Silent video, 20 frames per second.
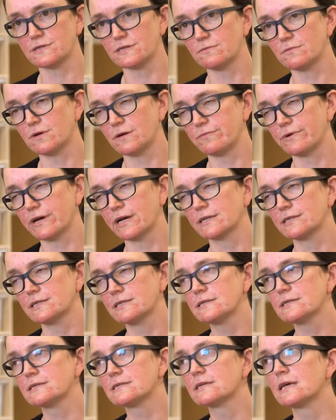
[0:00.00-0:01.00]
in my
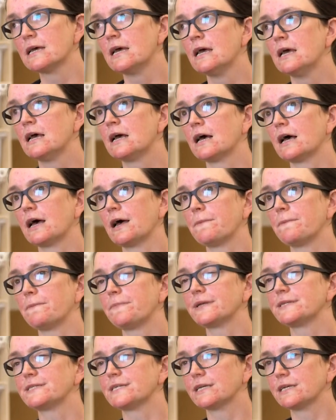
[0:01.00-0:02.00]
practice,
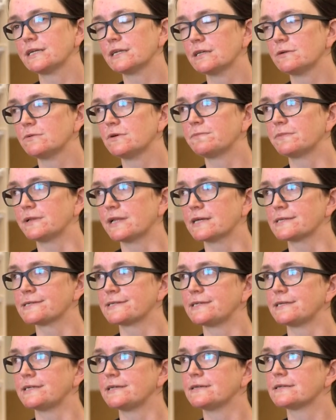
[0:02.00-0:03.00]
particularly with
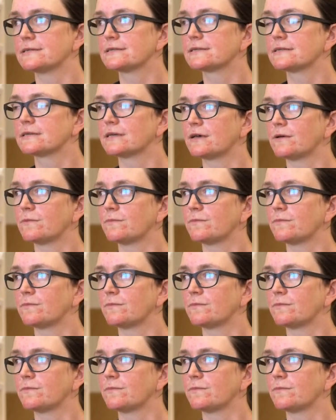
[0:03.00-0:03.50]
plastics.